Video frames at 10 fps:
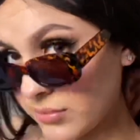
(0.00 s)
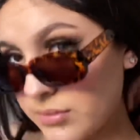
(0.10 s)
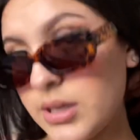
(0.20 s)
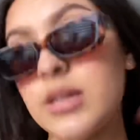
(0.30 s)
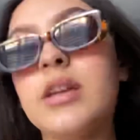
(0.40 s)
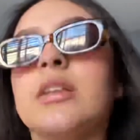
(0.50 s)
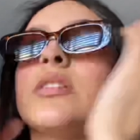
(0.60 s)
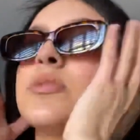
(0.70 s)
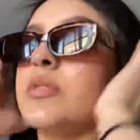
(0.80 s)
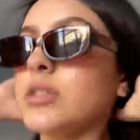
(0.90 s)
And then
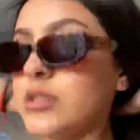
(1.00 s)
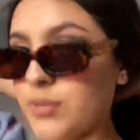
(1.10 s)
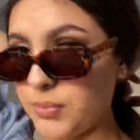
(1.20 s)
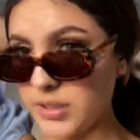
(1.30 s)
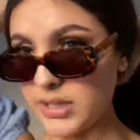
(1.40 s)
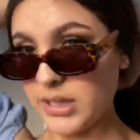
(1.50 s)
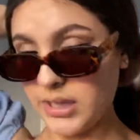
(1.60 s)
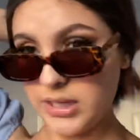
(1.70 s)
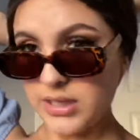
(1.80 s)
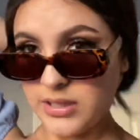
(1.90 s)
this will look so pretty, like
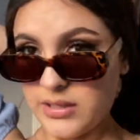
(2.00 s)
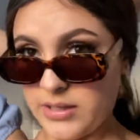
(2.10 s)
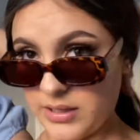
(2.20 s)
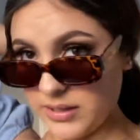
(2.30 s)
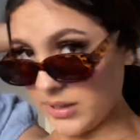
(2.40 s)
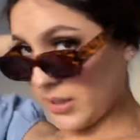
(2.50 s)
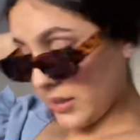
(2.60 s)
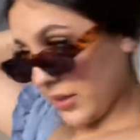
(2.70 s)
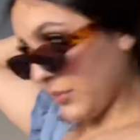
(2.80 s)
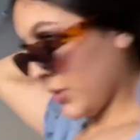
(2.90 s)
let
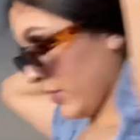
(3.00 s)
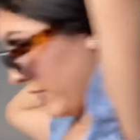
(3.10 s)
me go.